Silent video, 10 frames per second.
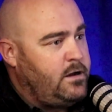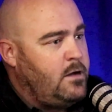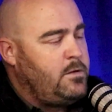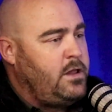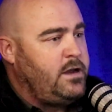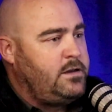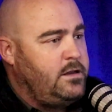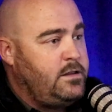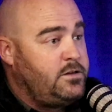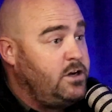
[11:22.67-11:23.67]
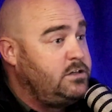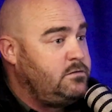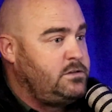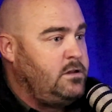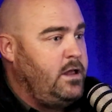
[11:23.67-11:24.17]
I'm elected. The judge
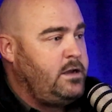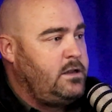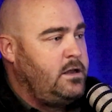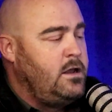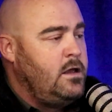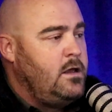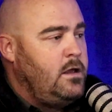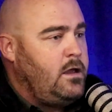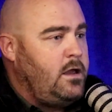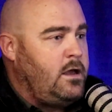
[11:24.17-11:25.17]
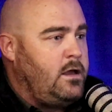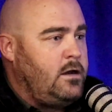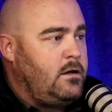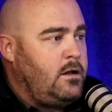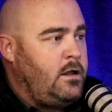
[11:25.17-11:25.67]
was elected,
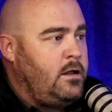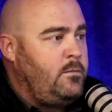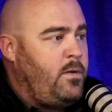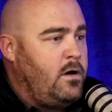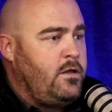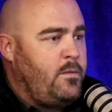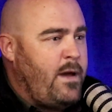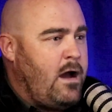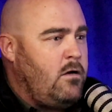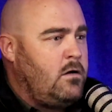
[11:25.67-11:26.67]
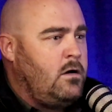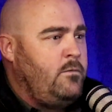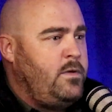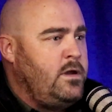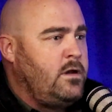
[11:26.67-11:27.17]
and part of the power
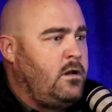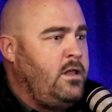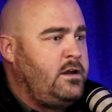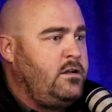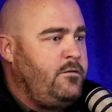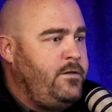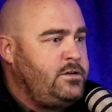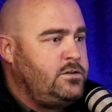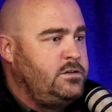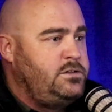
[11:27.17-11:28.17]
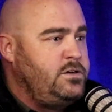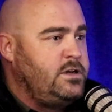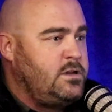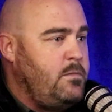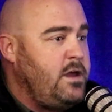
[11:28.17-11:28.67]
of being an elected official is you
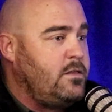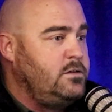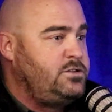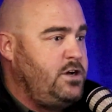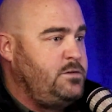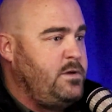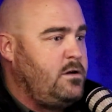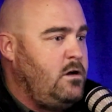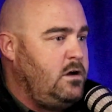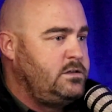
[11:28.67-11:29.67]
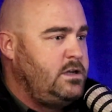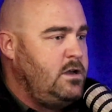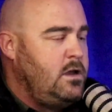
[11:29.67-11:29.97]
get to make those judgment calls.